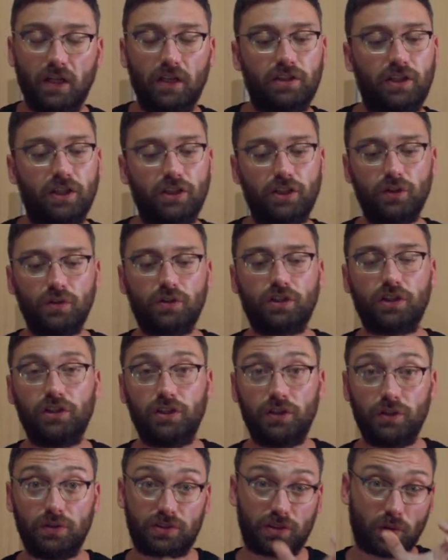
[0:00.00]
that you can
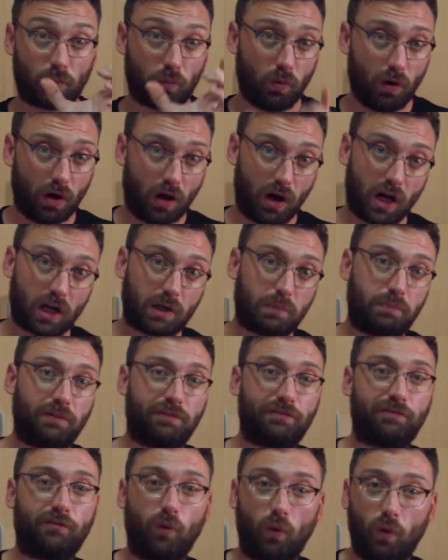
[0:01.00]
use to work
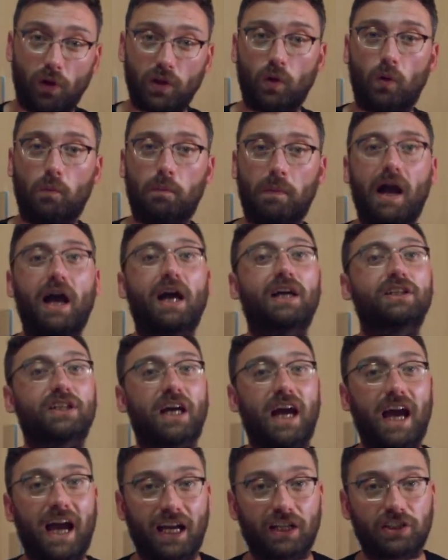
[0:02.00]
before your badge
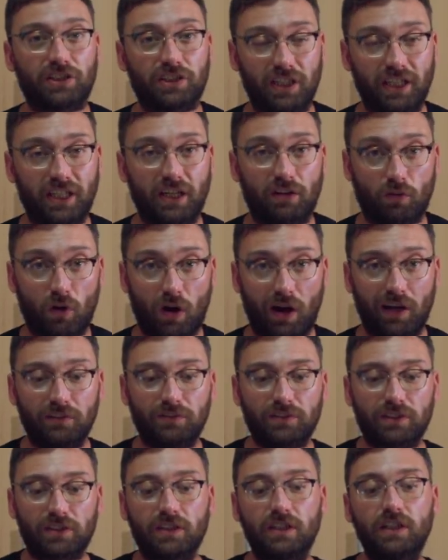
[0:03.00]
actually
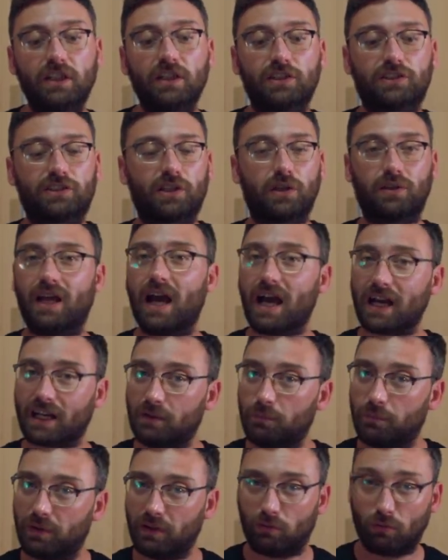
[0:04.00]
arrives. So that
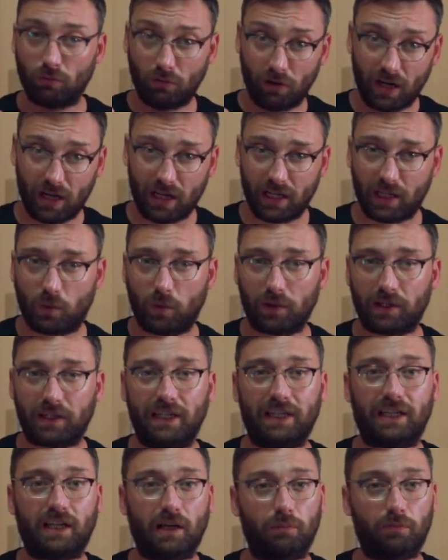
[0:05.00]
can be really
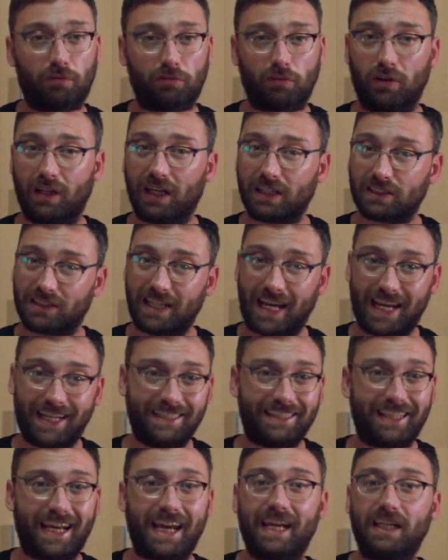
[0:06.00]
quickly come through. That's
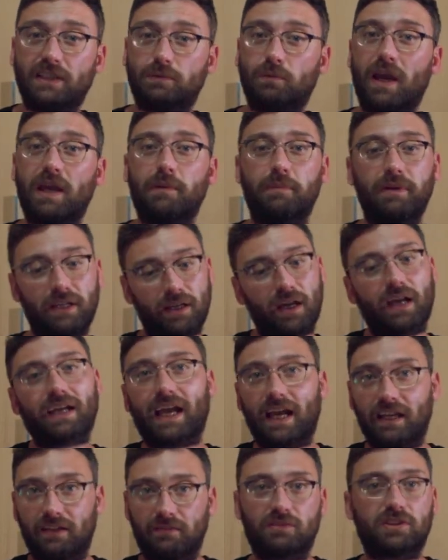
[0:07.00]
10 days maybe,
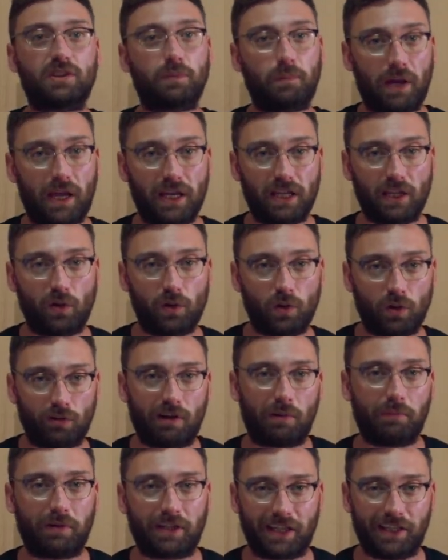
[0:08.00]
again, depending on your
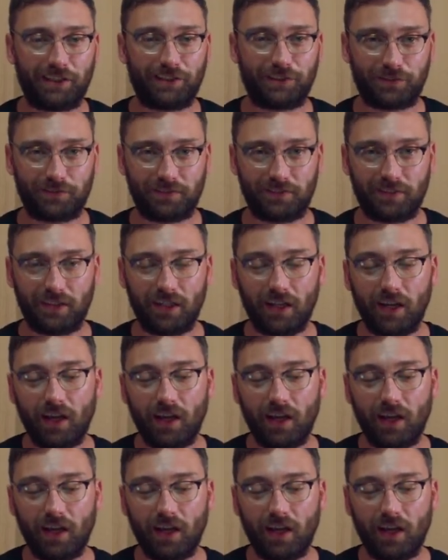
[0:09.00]
application.